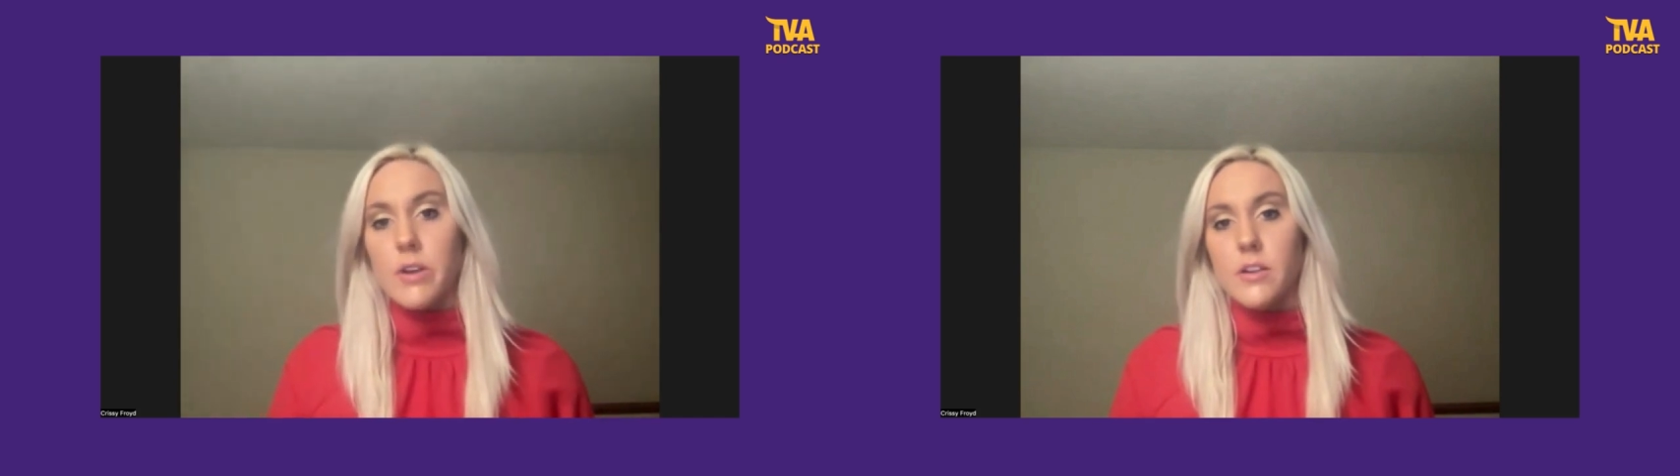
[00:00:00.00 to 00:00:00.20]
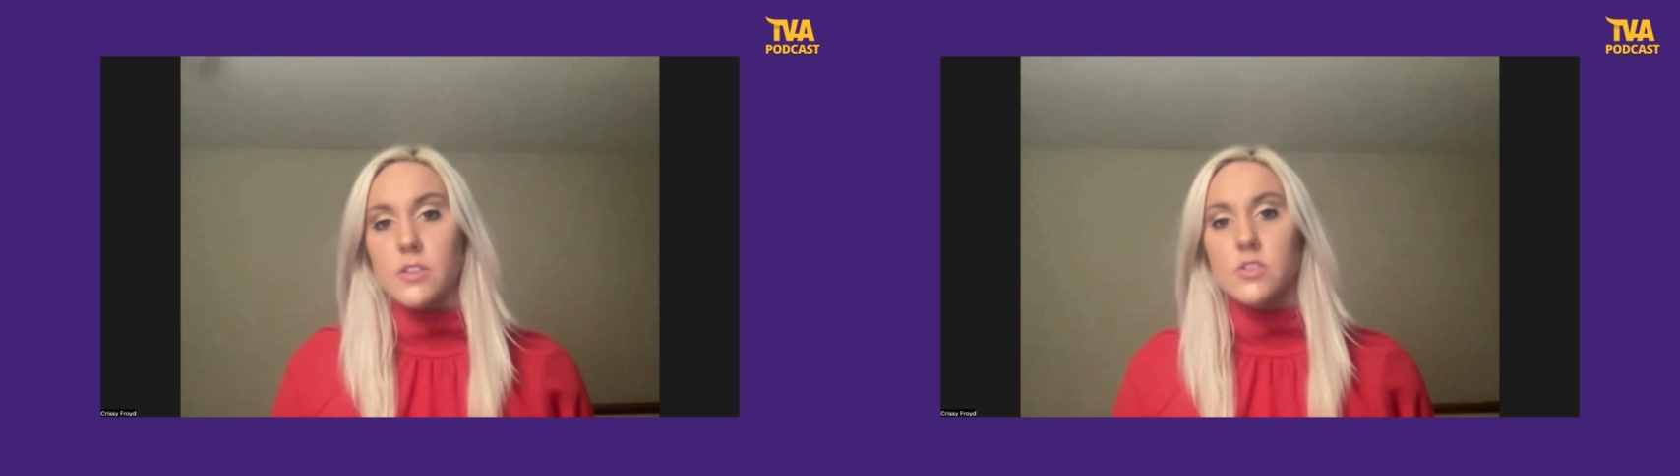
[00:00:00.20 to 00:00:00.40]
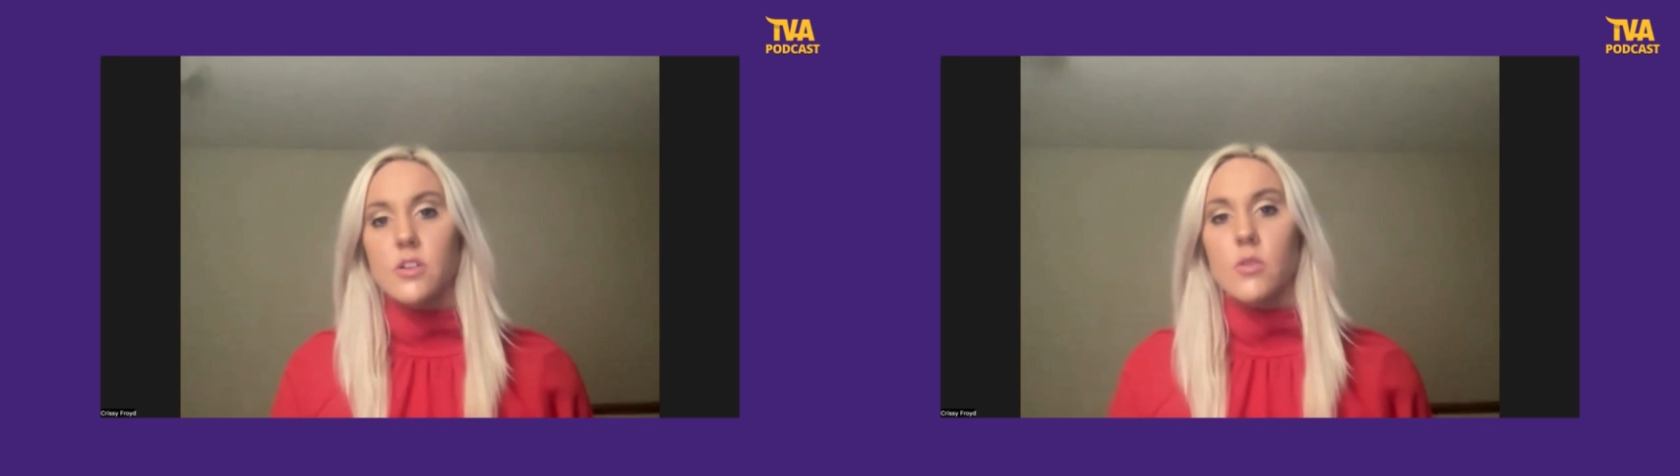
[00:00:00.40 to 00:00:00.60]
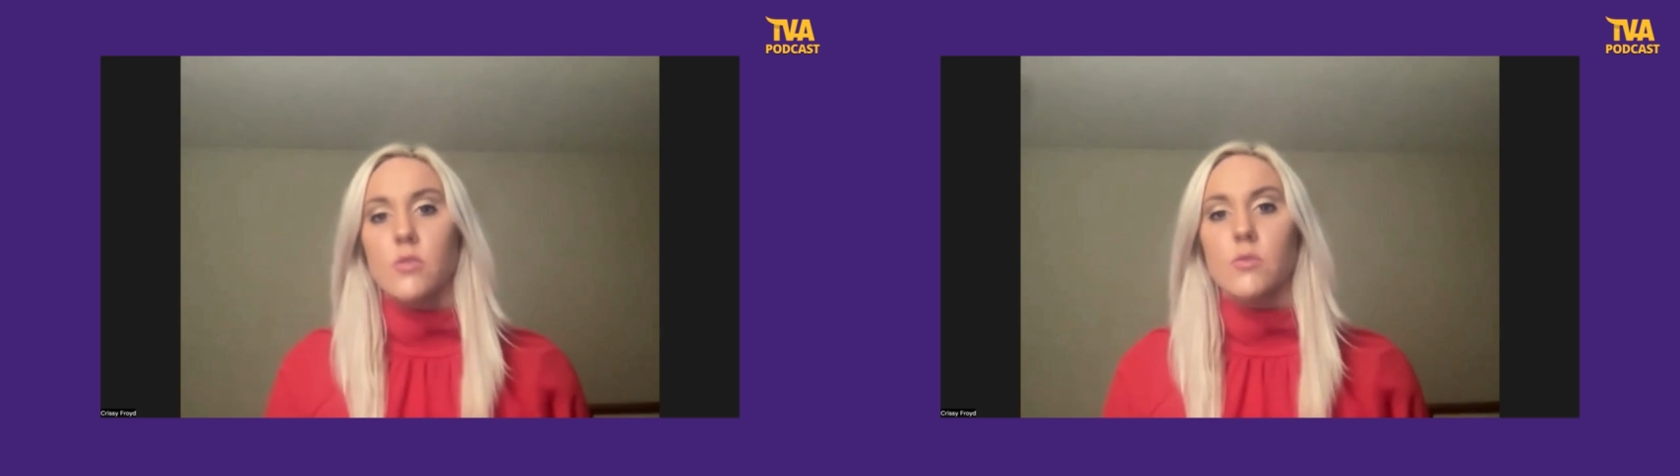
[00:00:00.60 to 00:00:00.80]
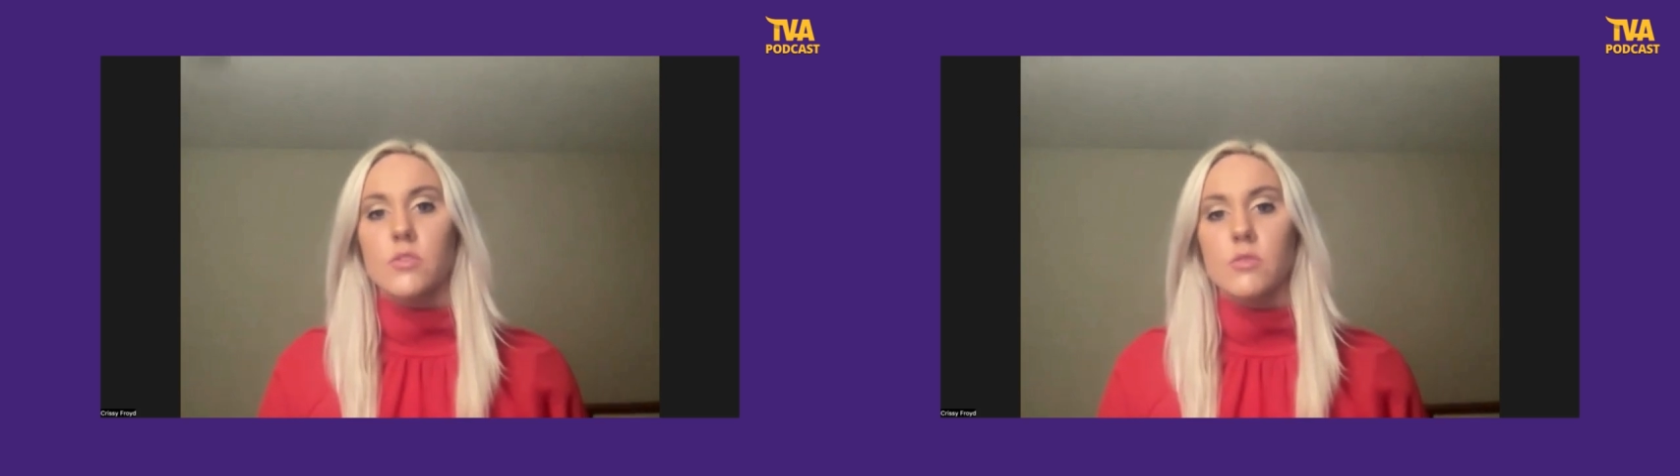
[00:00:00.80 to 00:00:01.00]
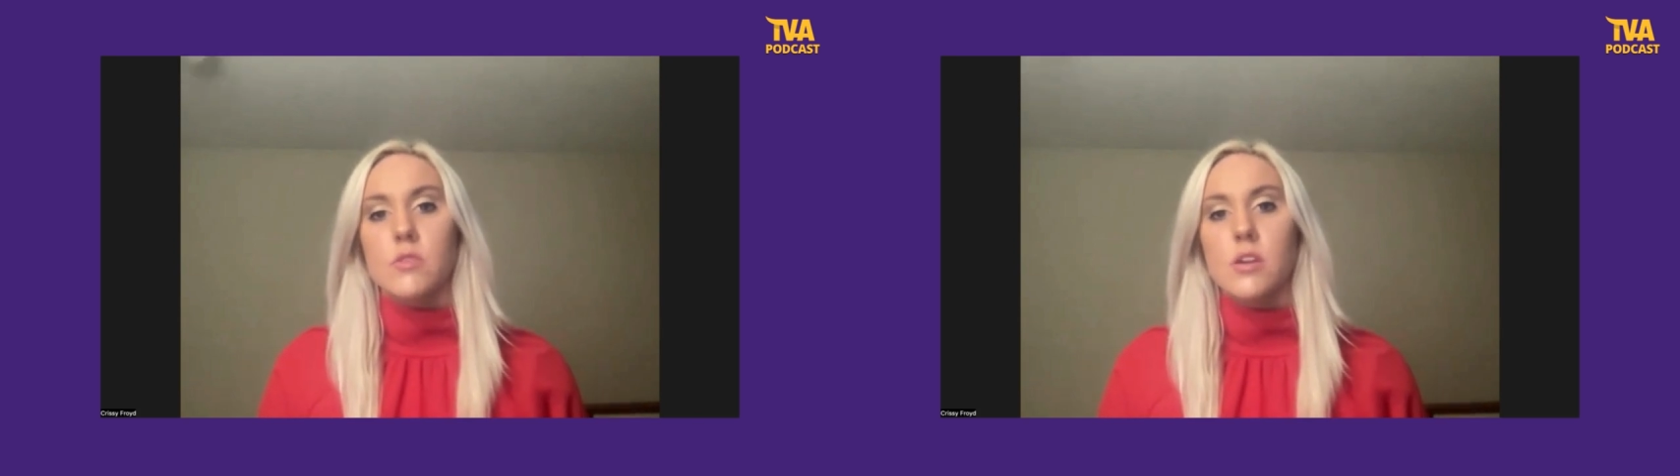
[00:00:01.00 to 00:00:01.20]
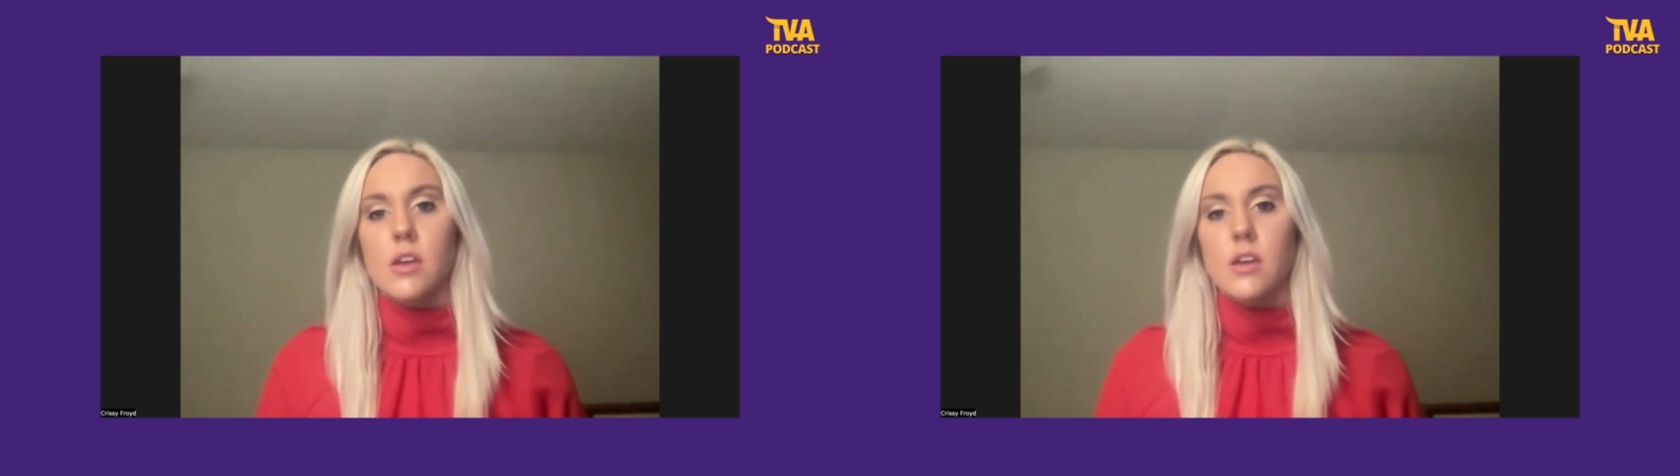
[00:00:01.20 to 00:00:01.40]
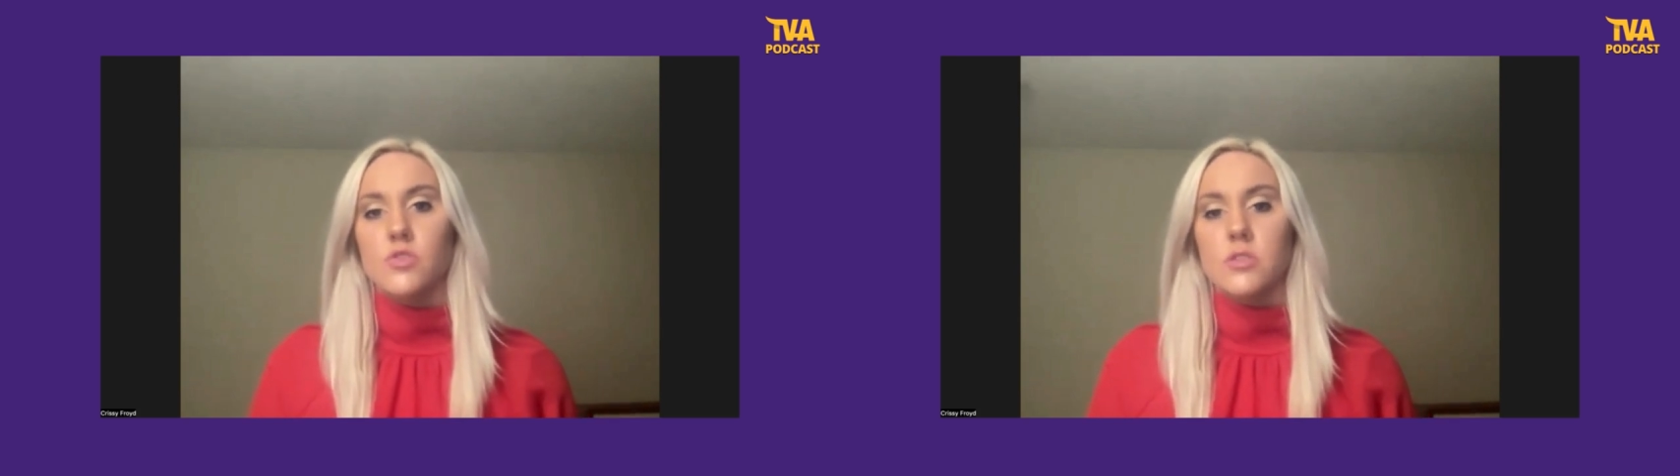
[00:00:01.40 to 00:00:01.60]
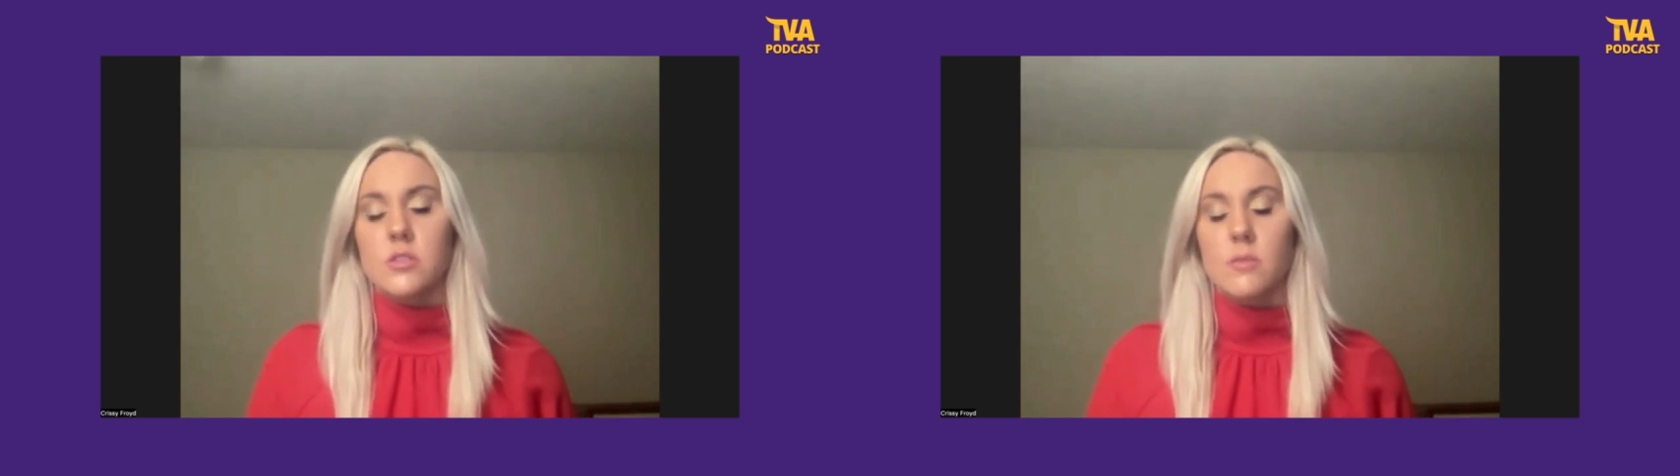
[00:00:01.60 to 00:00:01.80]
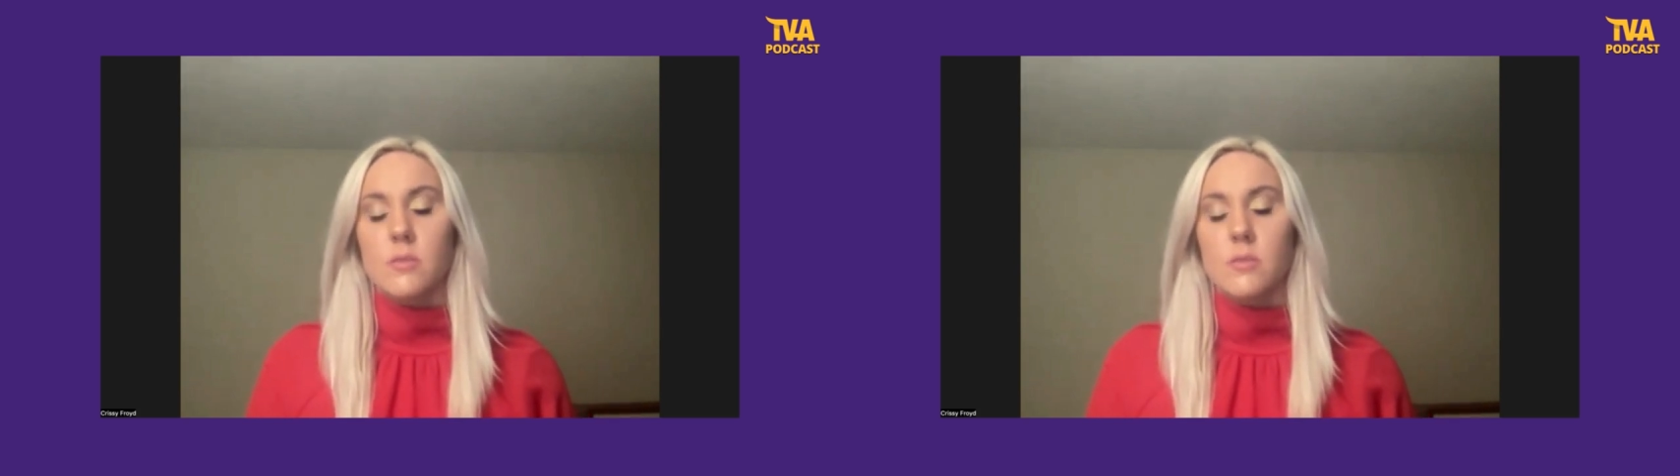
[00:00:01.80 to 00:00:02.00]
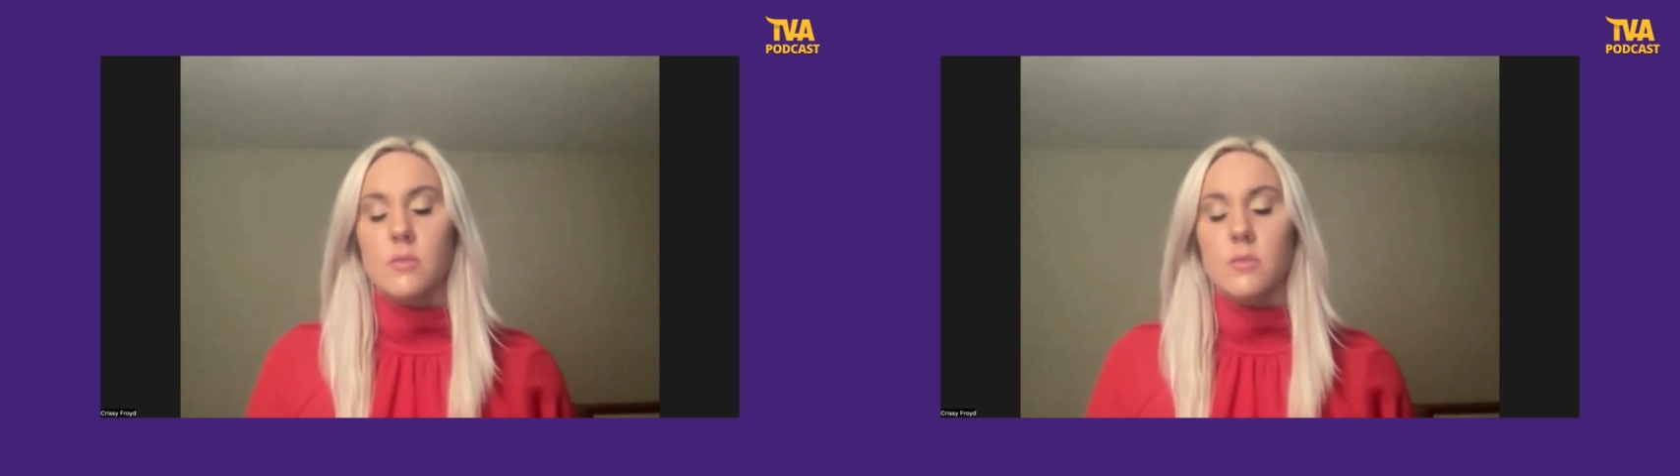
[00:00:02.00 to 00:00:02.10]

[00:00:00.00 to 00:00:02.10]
but it is so unique and just the